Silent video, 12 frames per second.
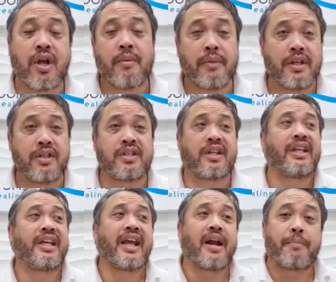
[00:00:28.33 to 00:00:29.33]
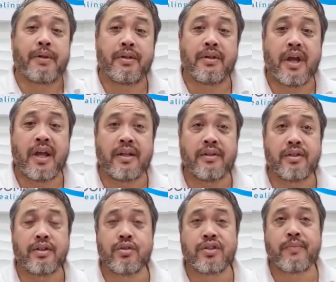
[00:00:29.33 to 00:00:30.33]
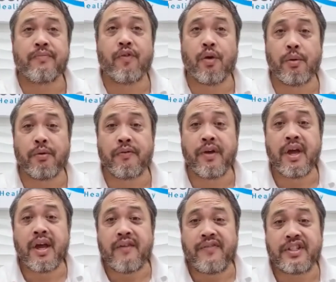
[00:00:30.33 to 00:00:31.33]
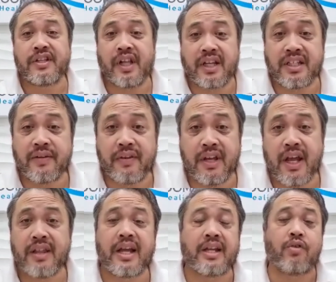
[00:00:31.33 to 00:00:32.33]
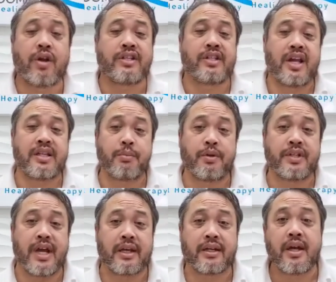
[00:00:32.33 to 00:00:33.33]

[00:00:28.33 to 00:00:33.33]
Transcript: meaning you suddenly get up and do some form of physical activity, and that creates an asthma attack.